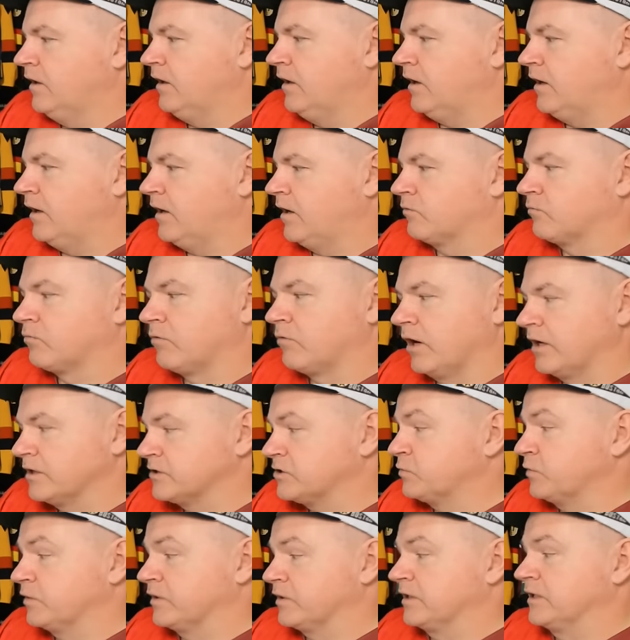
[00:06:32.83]
Uh,
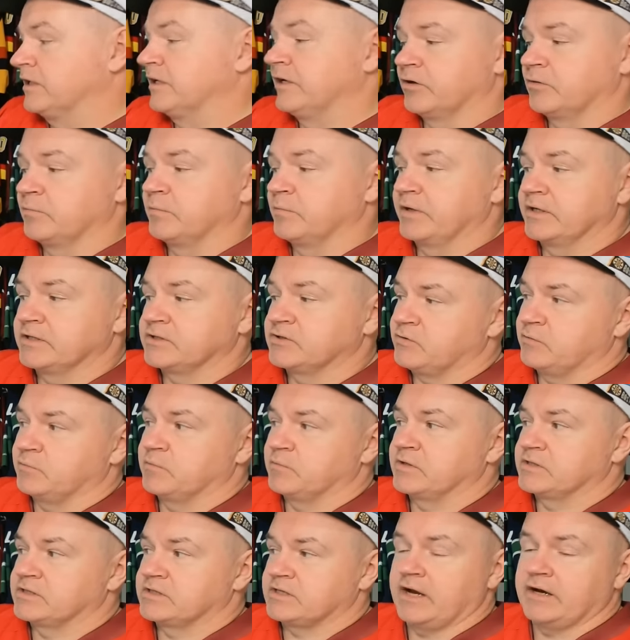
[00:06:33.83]
Rust with a near miss from
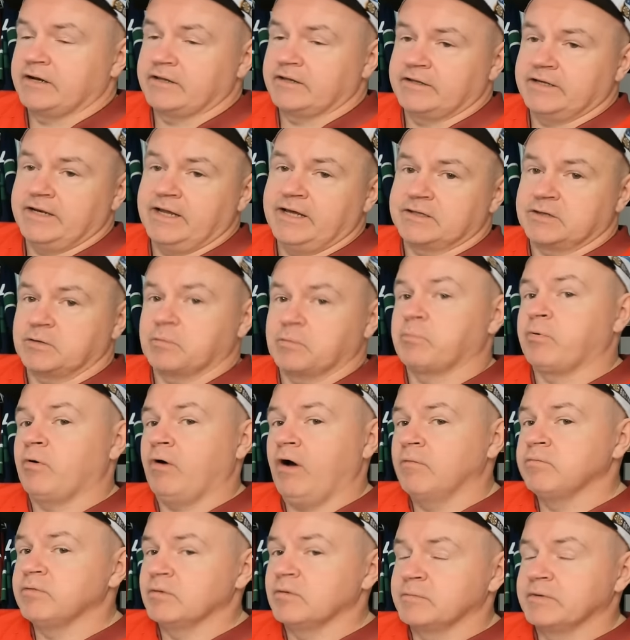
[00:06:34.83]
the side of the net. The
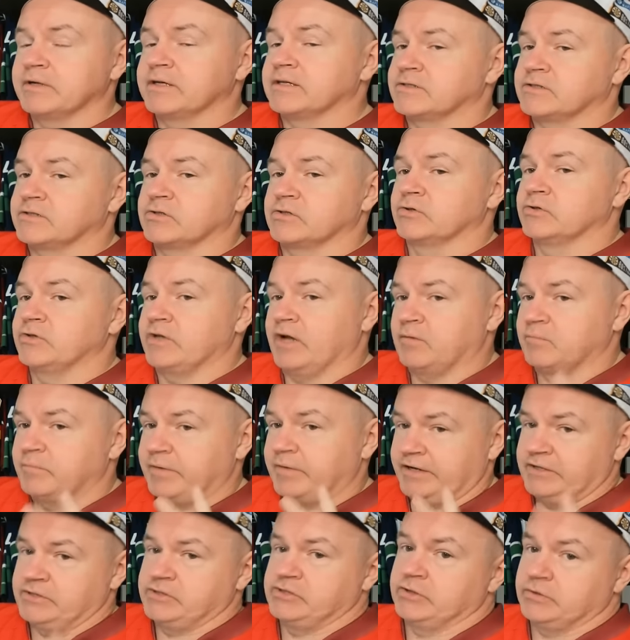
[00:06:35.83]
problem is they're down
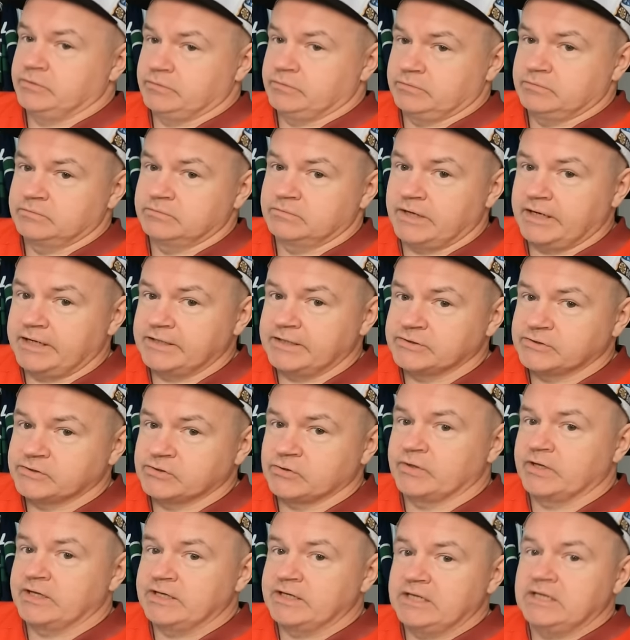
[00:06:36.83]
by two, right?
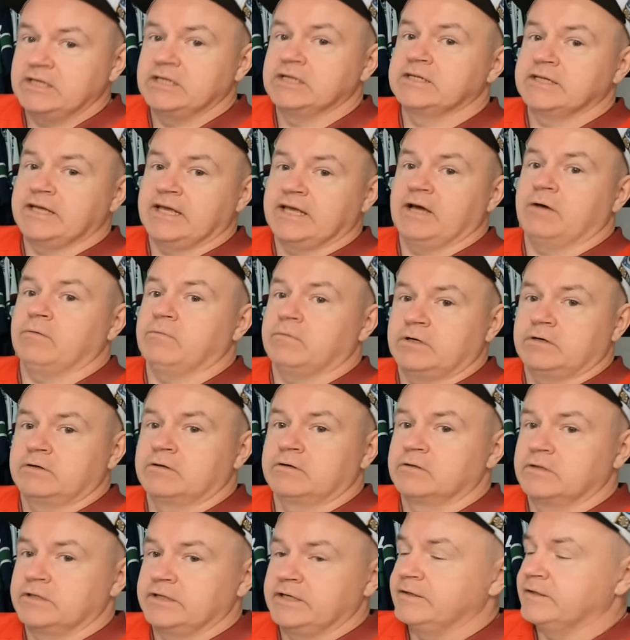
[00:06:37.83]
So they needed to get one
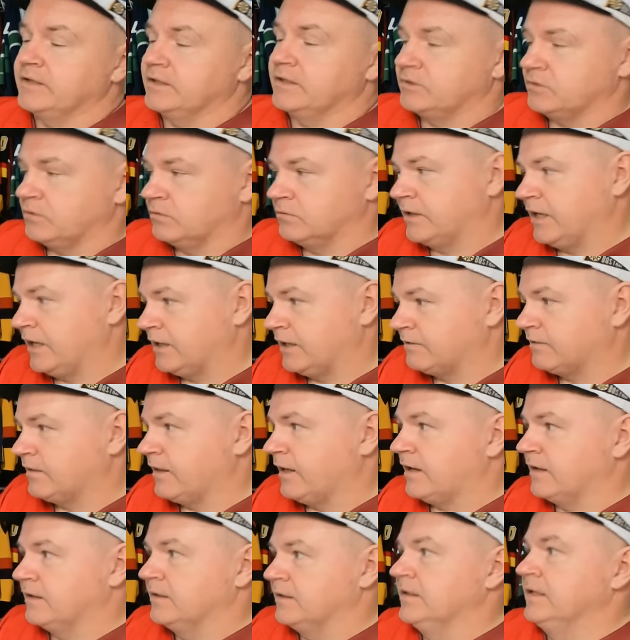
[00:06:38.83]
early. They don't get
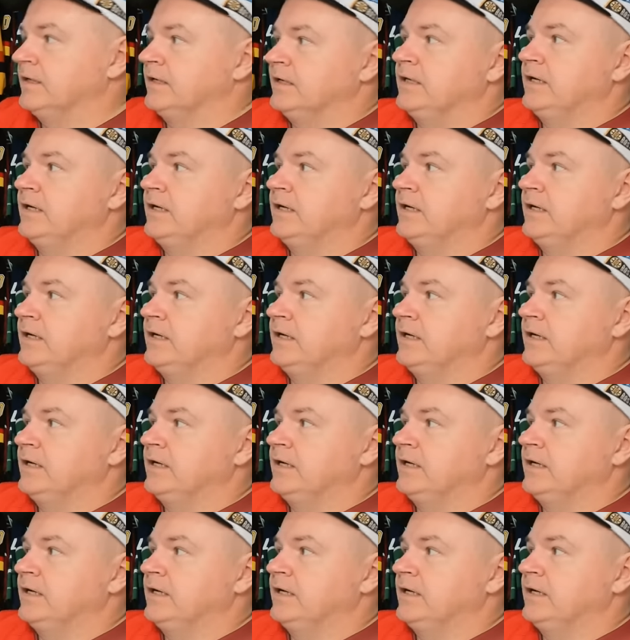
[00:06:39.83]
that.